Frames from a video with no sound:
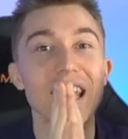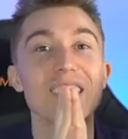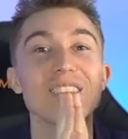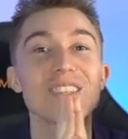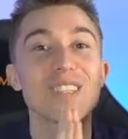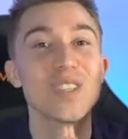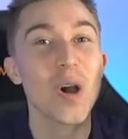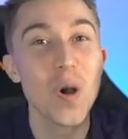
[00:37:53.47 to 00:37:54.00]
It
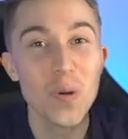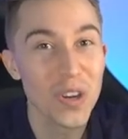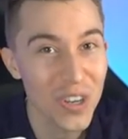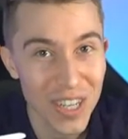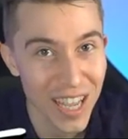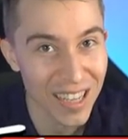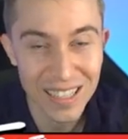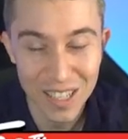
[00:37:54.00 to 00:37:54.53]
is so
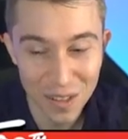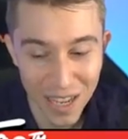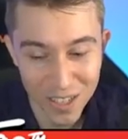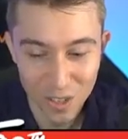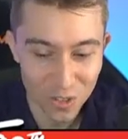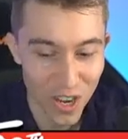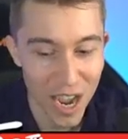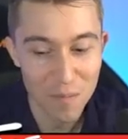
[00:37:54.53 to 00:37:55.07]
good against
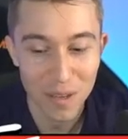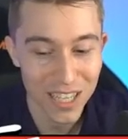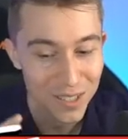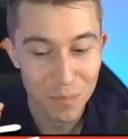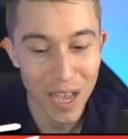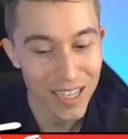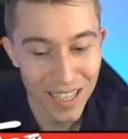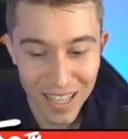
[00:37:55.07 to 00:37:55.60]
Electro Giant
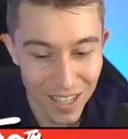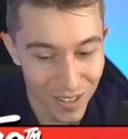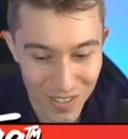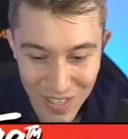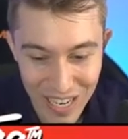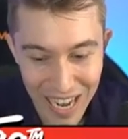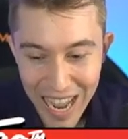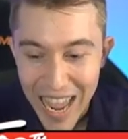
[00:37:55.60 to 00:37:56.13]
because P.E.K.K.A.
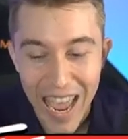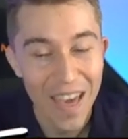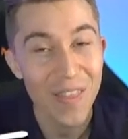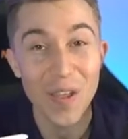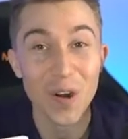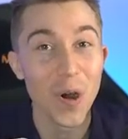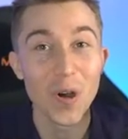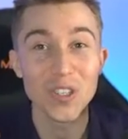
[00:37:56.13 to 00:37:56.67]
kills it.
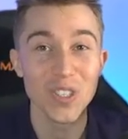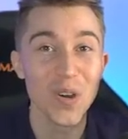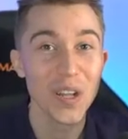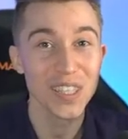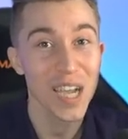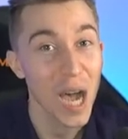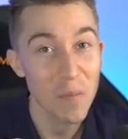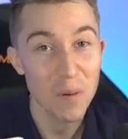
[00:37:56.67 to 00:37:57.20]
And then also
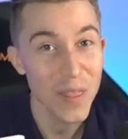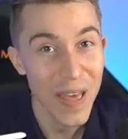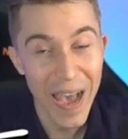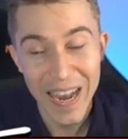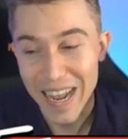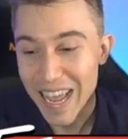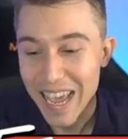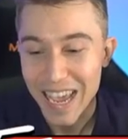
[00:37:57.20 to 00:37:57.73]
on top of
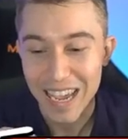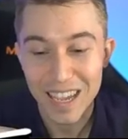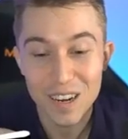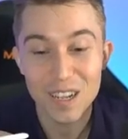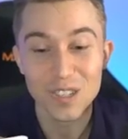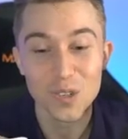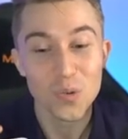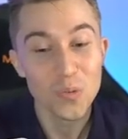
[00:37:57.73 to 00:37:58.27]
that,
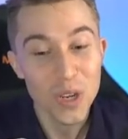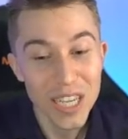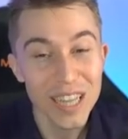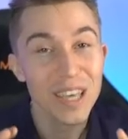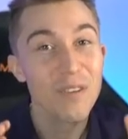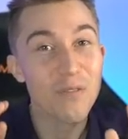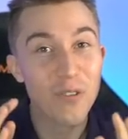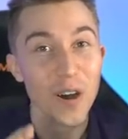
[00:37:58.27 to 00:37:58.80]
it is
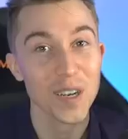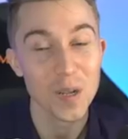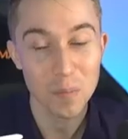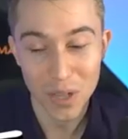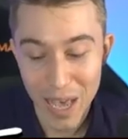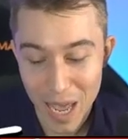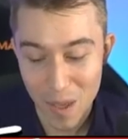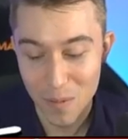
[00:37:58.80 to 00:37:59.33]
really fun to
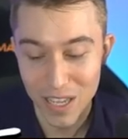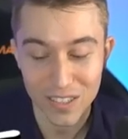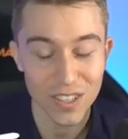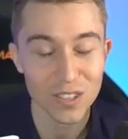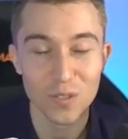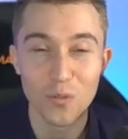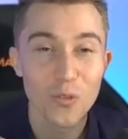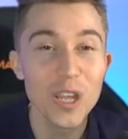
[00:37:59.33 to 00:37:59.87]
play
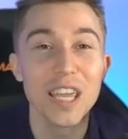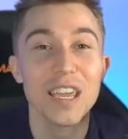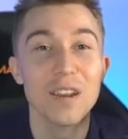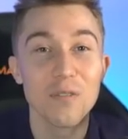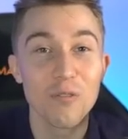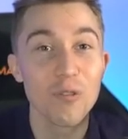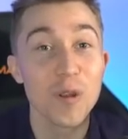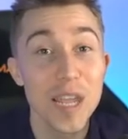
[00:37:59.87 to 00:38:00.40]
because it's
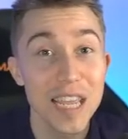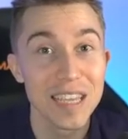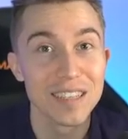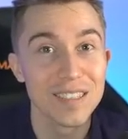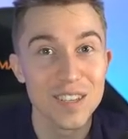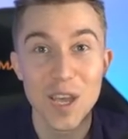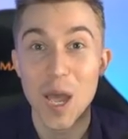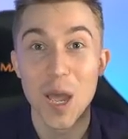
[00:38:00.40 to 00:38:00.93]
freaking
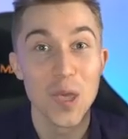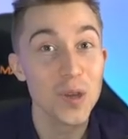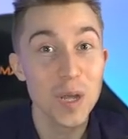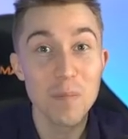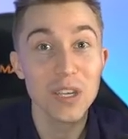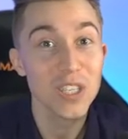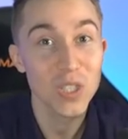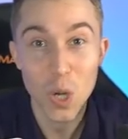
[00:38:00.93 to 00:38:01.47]
freeze. You
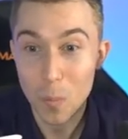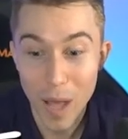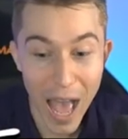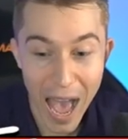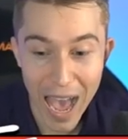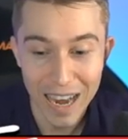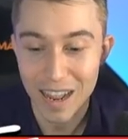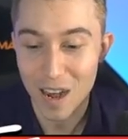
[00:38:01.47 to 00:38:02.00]
can be so
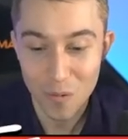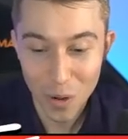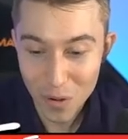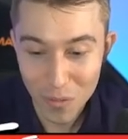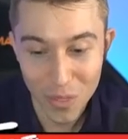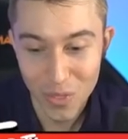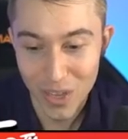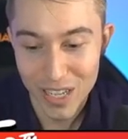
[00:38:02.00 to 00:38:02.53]
bad and
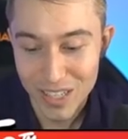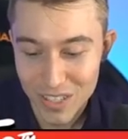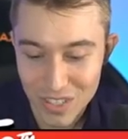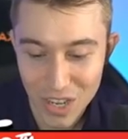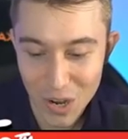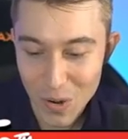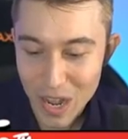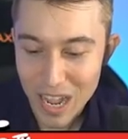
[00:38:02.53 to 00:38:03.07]
win with it.
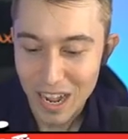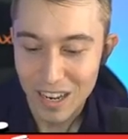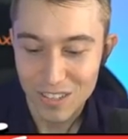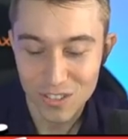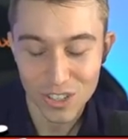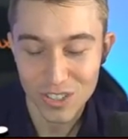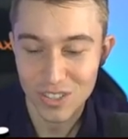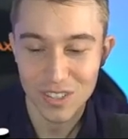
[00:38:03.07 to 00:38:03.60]
So
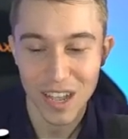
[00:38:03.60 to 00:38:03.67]
just,